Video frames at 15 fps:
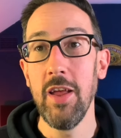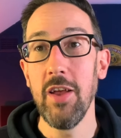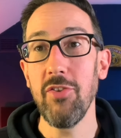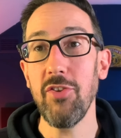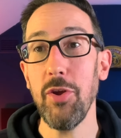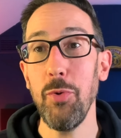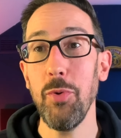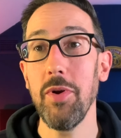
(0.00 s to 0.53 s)

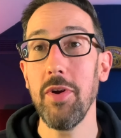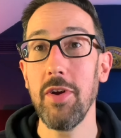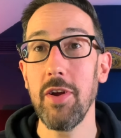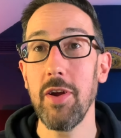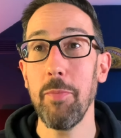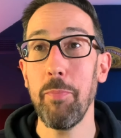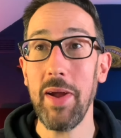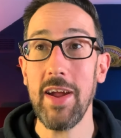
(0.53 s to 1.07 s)
So
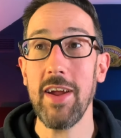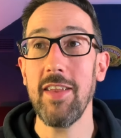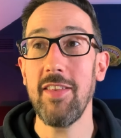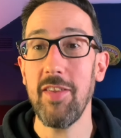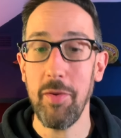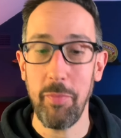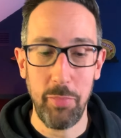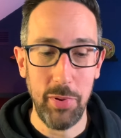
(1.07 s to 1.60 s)
back
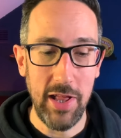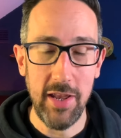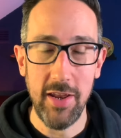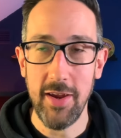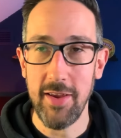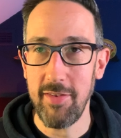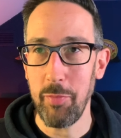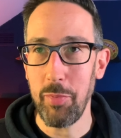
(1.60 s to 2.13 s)
to Planner,
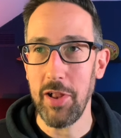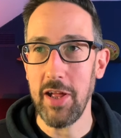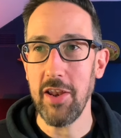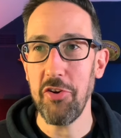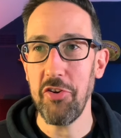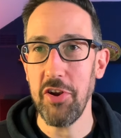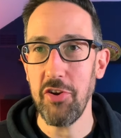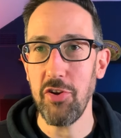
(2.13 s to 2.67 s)
because it's
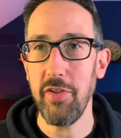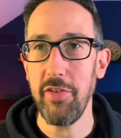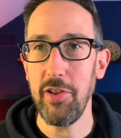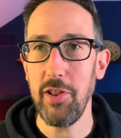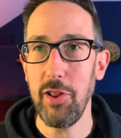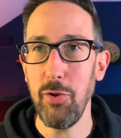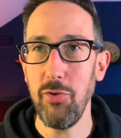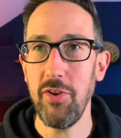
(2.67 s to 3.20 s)
Planner Edition,
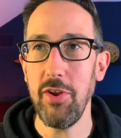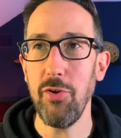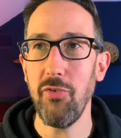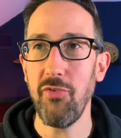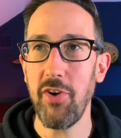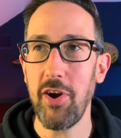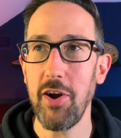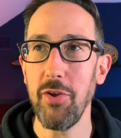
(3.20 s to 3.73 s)
losing your
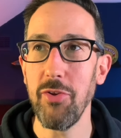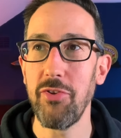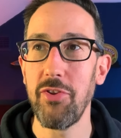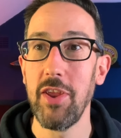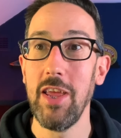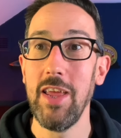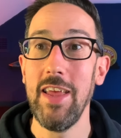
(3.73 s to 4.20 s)
files.